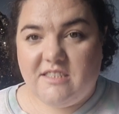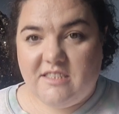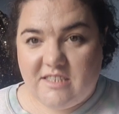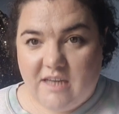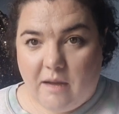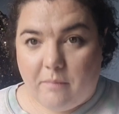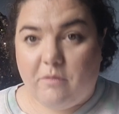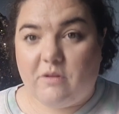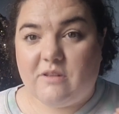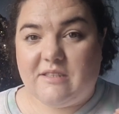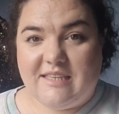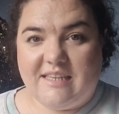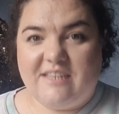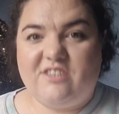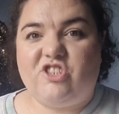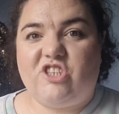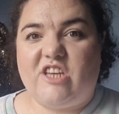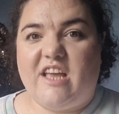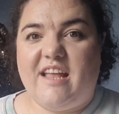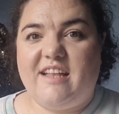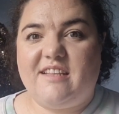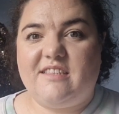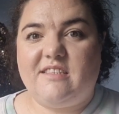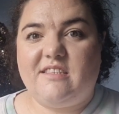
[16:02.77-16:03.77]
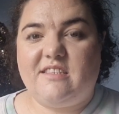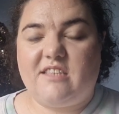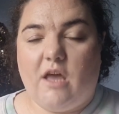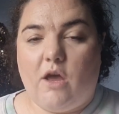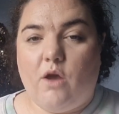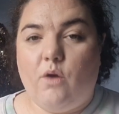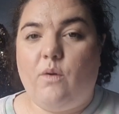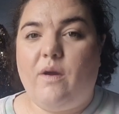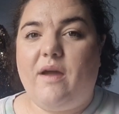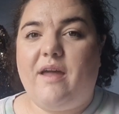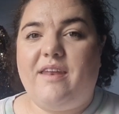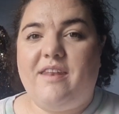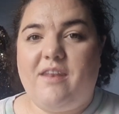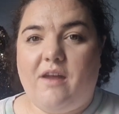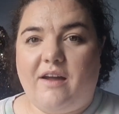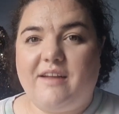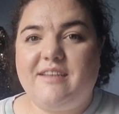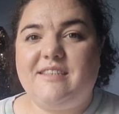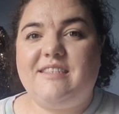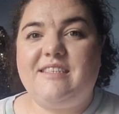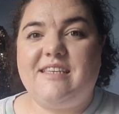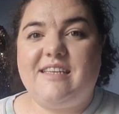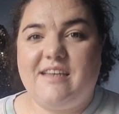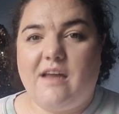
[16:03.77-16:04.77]
double digits. So
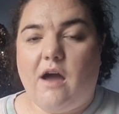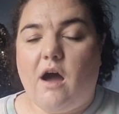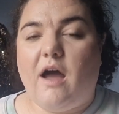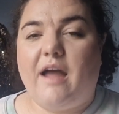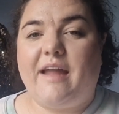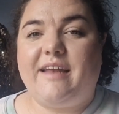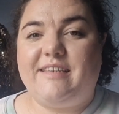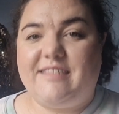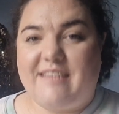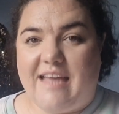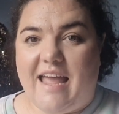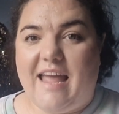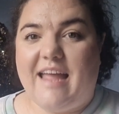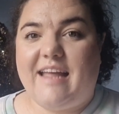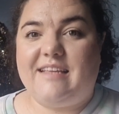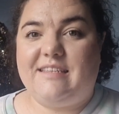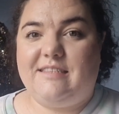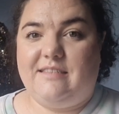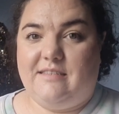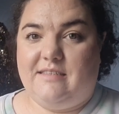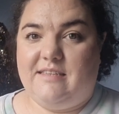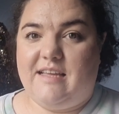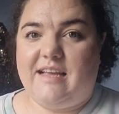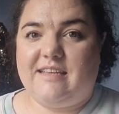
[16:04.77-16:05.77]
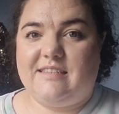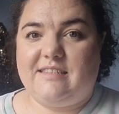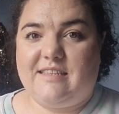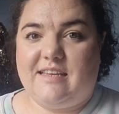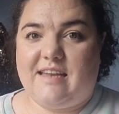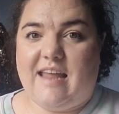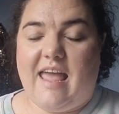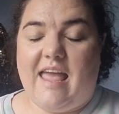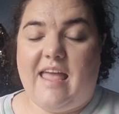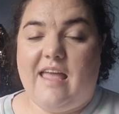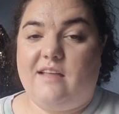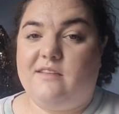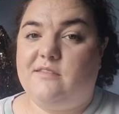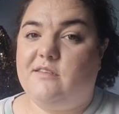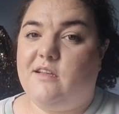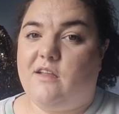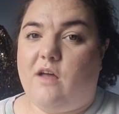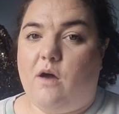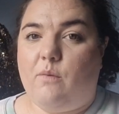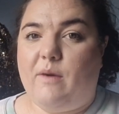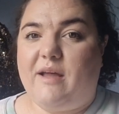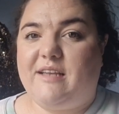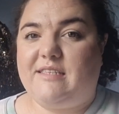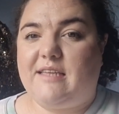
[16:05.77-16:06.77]
99 days yesterday until
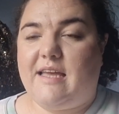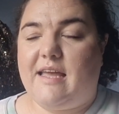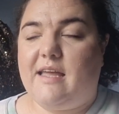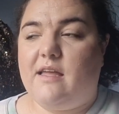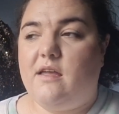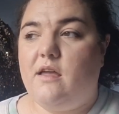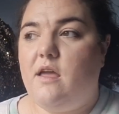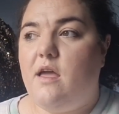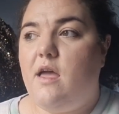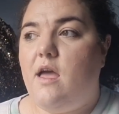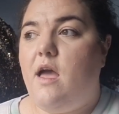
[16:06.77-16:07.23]
our wedding.